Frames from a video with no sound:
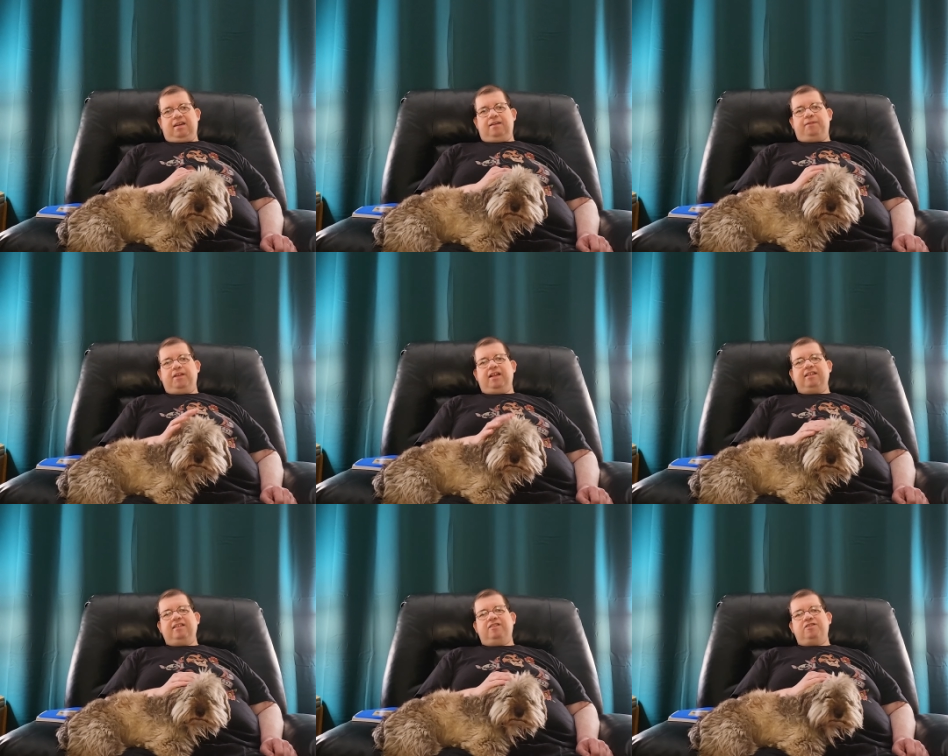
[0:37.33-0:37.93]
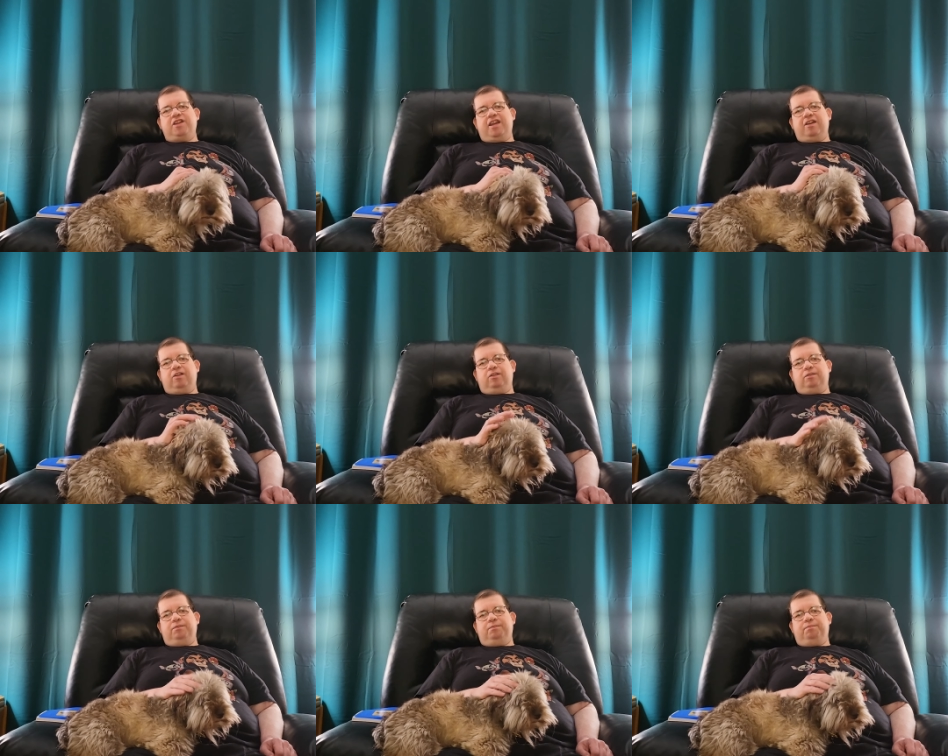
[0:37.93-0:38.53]
if you like this
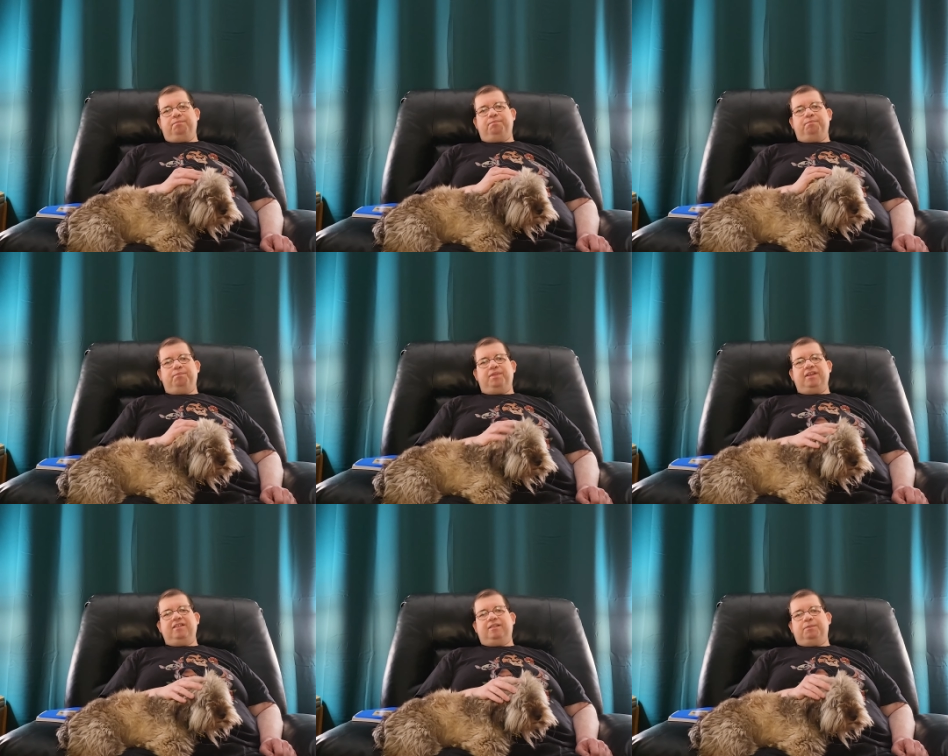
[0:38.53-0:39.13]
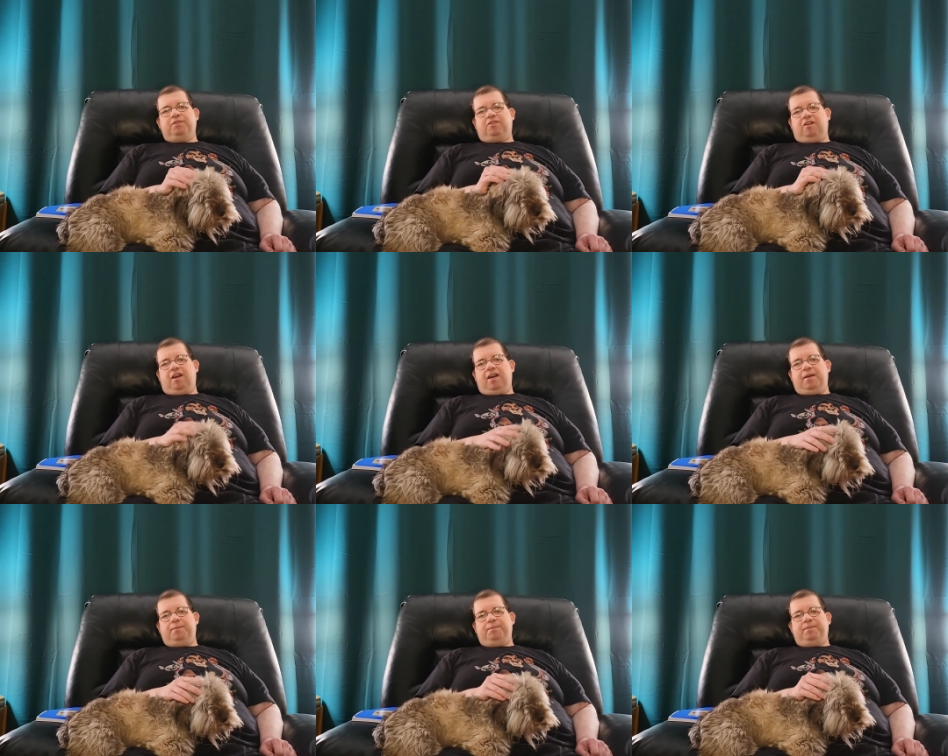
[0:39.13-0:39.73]
channel, please
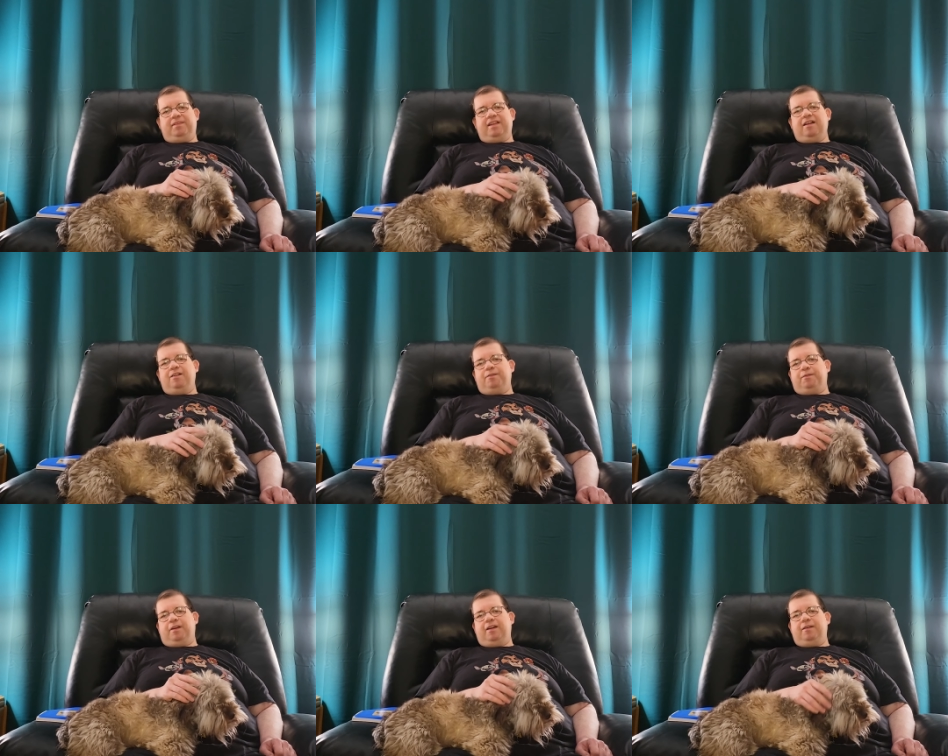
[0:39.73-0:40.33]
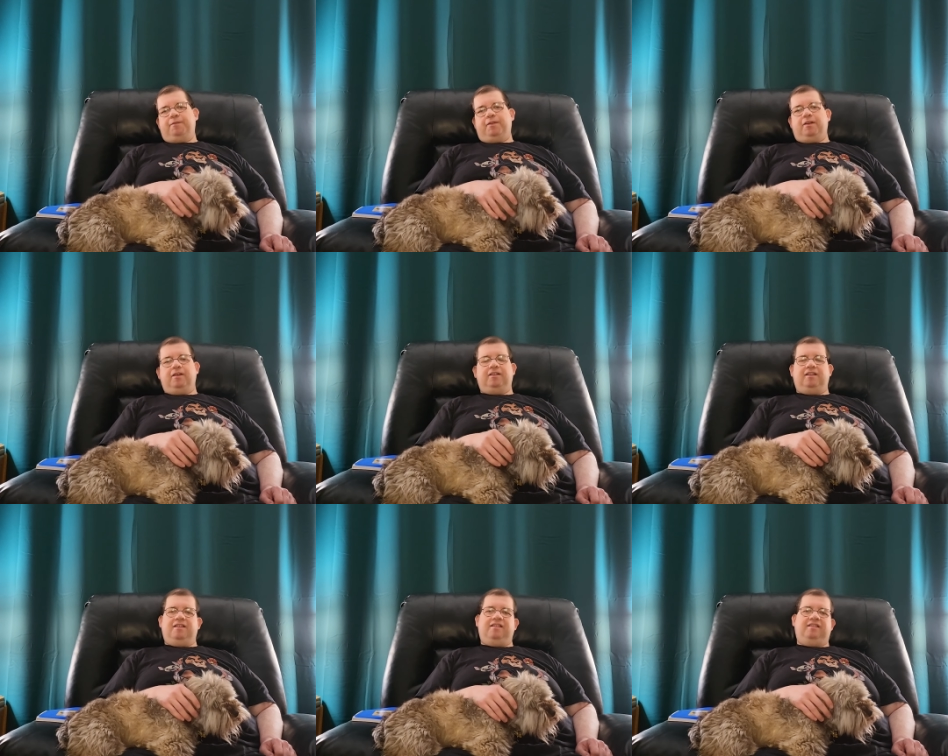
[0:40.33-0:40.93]
subscribe. Tell a friend if they're
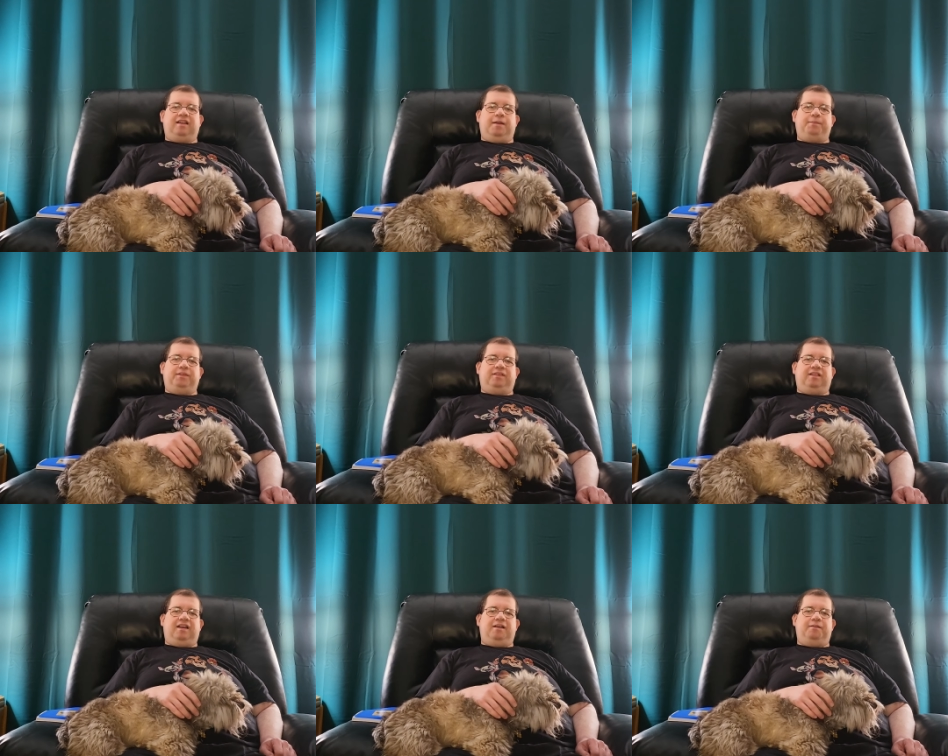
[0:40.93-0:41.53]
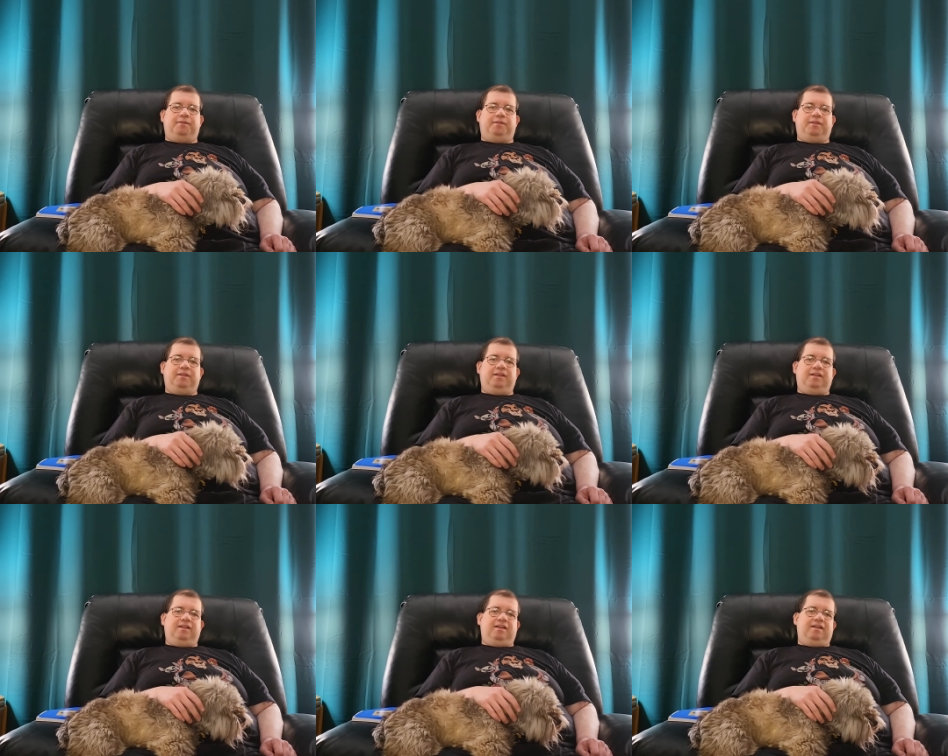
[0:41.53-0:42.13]
into this type of stuff.
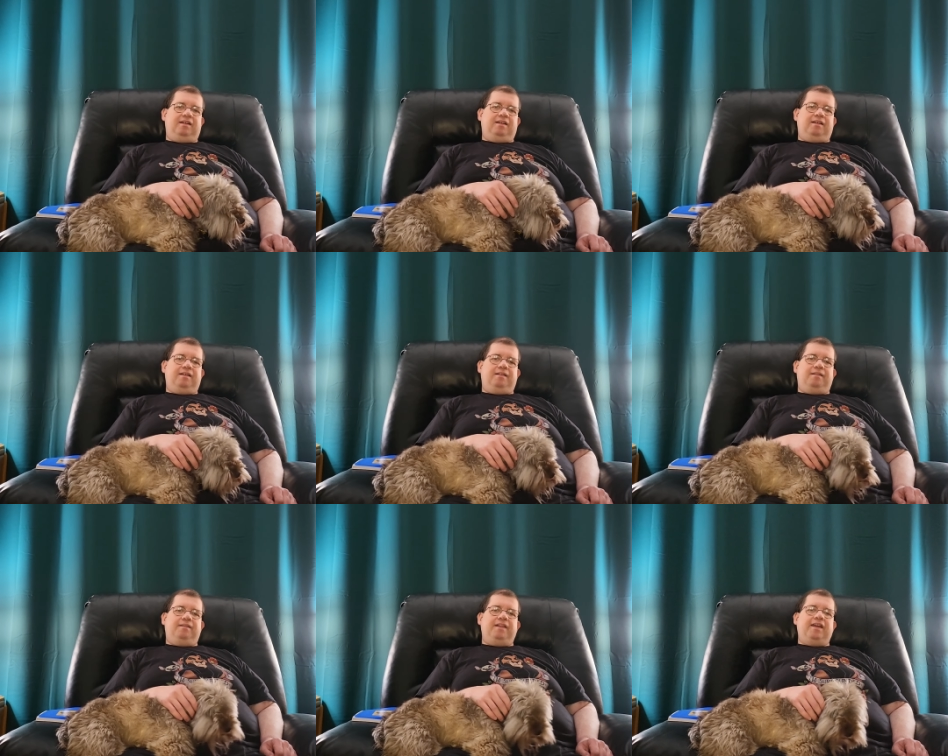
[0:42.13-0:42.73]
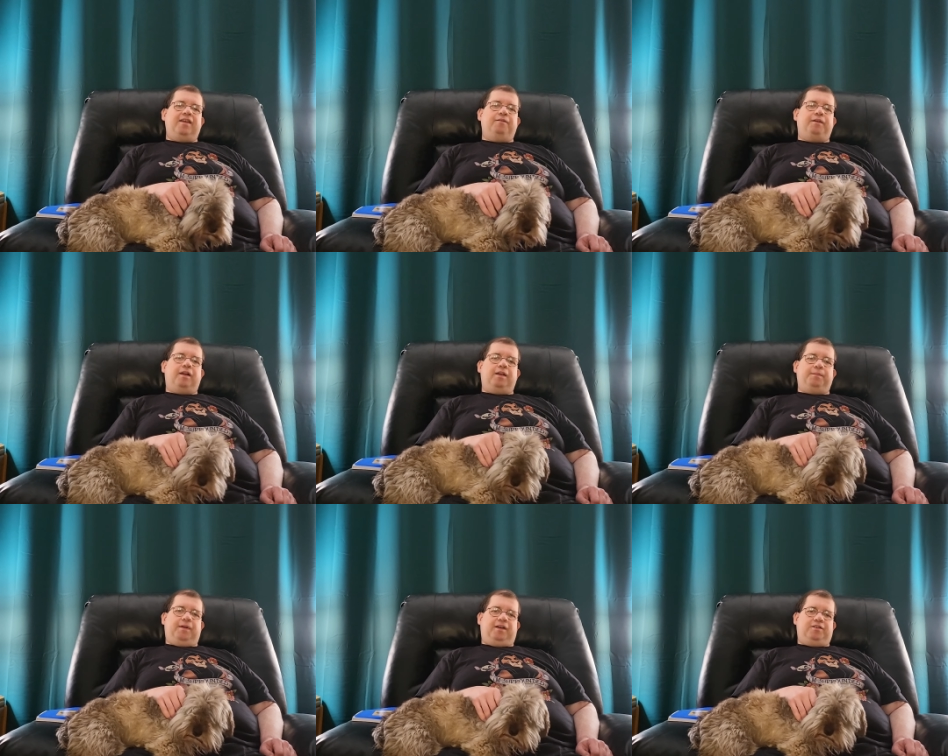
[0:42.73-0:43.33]
Thank you
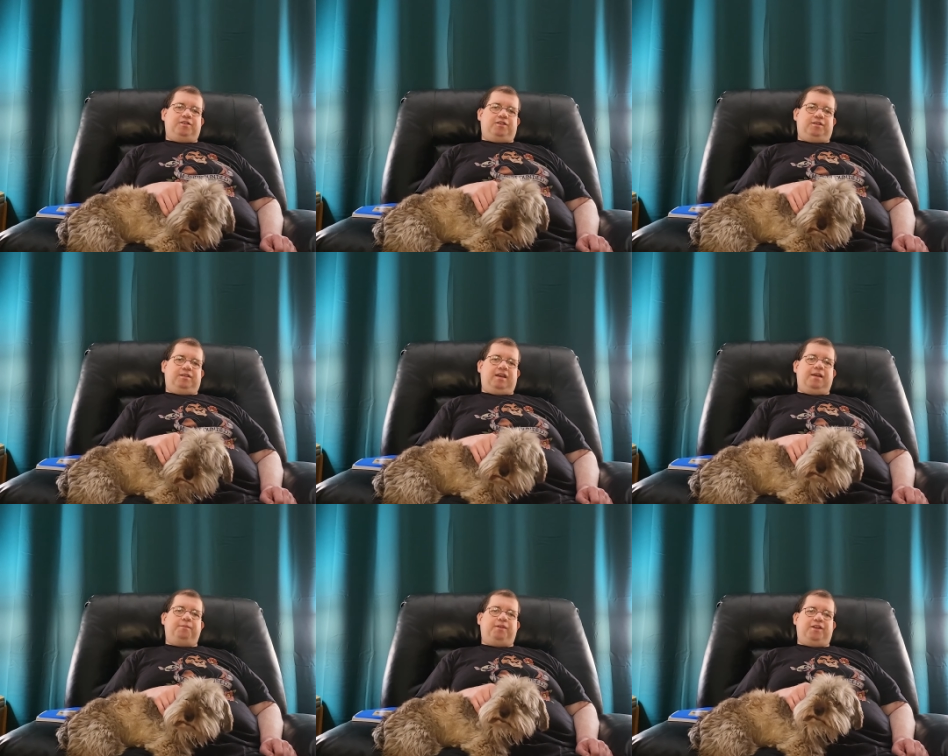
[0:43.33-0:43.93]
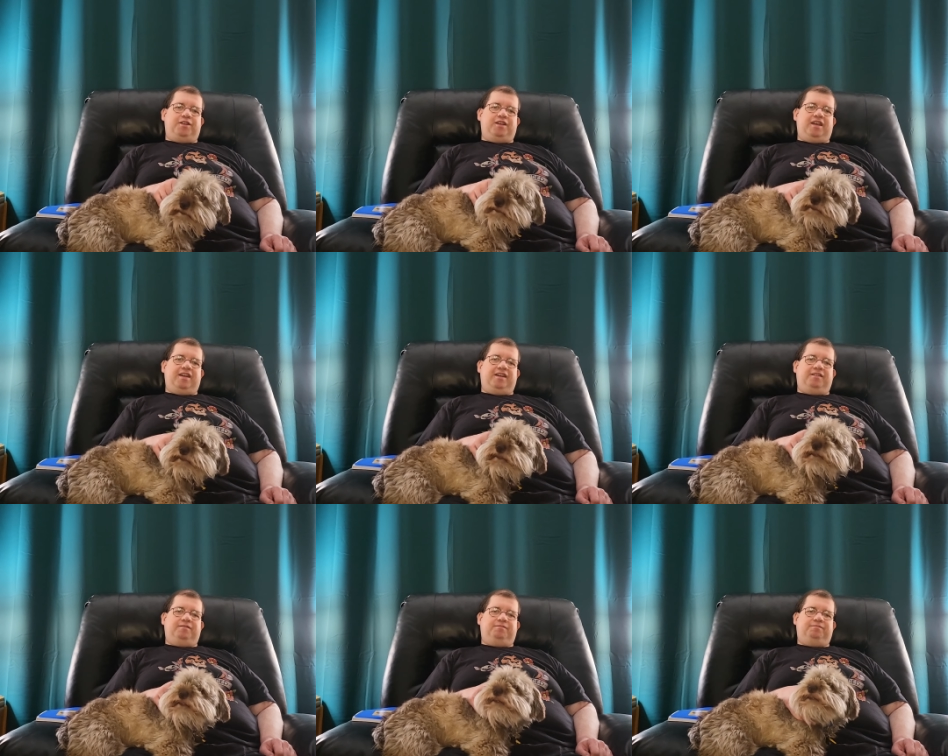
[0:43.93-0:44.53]
very much. I appreciate
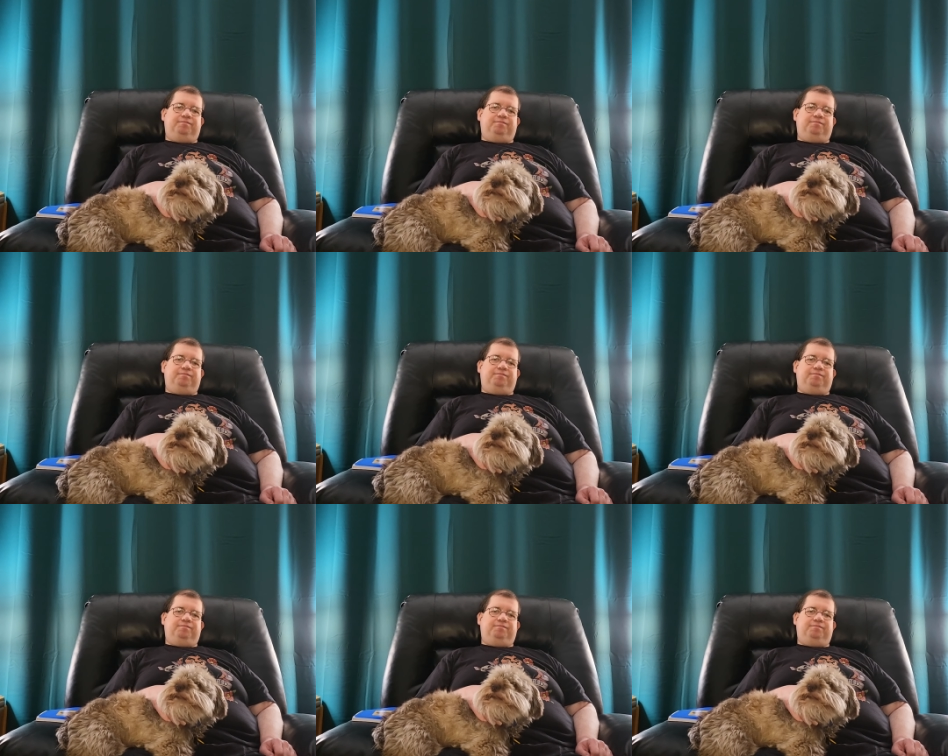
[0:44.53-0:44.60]
it.